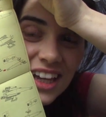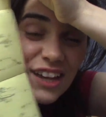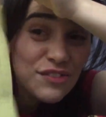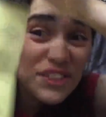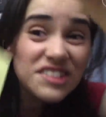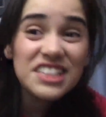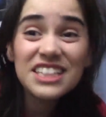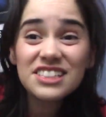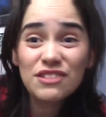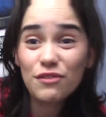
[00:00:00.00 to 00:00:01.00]
If this
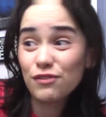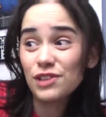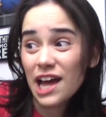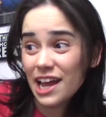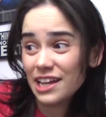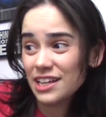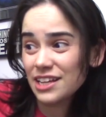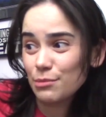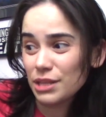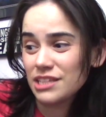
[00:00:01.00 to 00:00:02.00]
thing doesn't fly
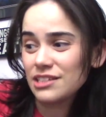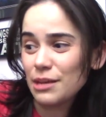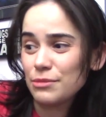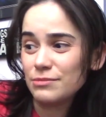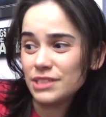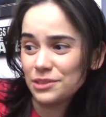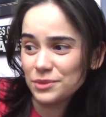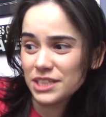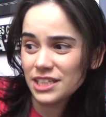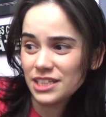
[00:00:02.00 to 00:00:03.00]
by the time I'm done
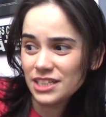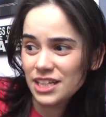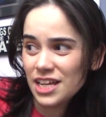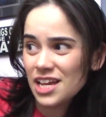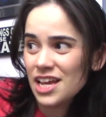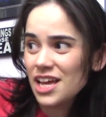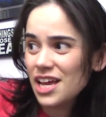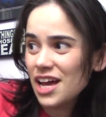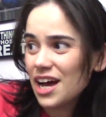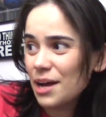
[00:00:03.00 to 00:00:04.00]
with it,
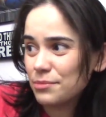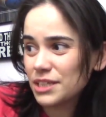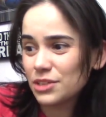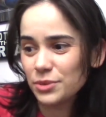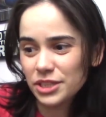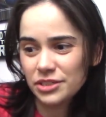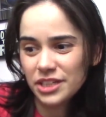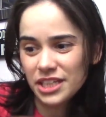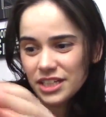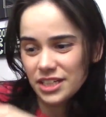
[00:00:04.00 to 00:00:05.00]
I'm gonna return
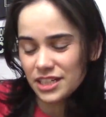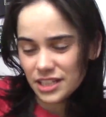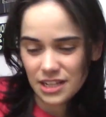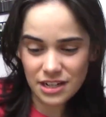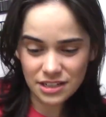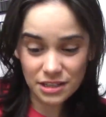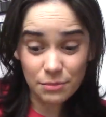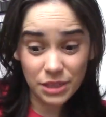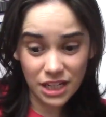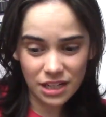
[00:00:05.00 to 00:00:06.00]
it and
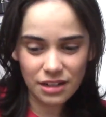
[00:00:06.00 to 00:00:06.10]
complain.